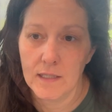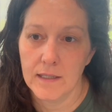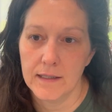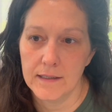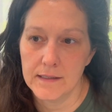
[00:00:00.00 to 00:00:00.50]

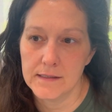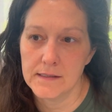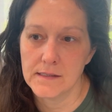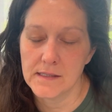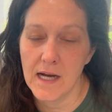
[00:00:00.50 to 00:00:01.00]

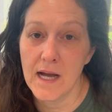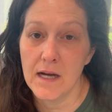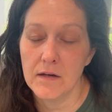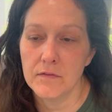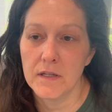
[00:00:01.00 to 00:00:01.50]
Uh, I
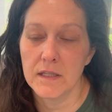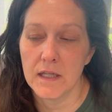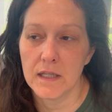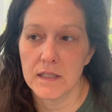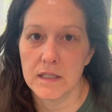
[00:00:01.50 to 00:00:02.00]
have an
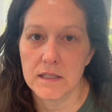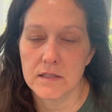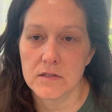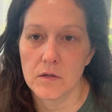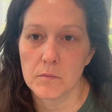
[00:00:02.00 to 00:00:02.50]
onion,
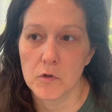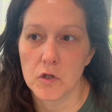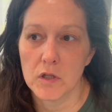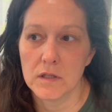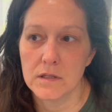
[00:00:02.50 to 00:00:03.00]
so I'm
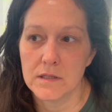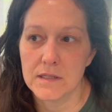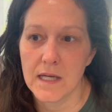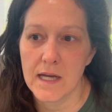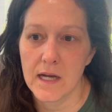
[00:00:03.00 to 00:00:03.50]
good
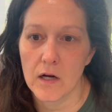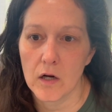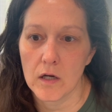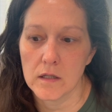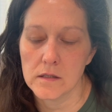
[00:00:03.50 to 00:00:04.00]

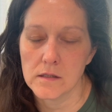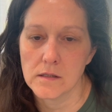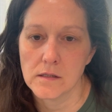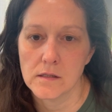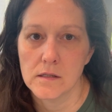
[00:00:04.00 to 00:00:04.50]
there.
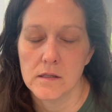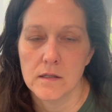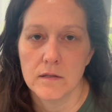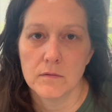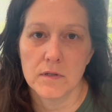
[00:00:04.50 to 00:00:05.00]

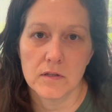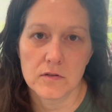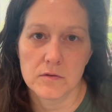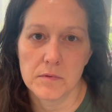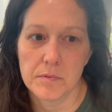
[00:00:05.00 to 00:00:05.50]
What
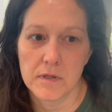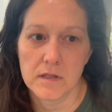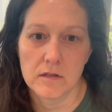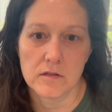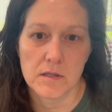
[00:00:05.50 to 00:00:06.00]
else do we put in
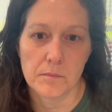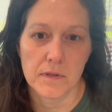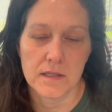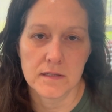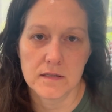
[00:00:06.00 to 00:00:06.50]
our
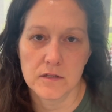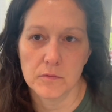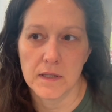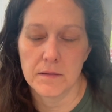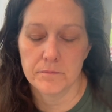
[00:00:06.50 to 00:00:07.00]
dumplings, do
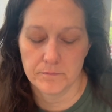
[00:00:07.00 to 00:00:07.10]
we?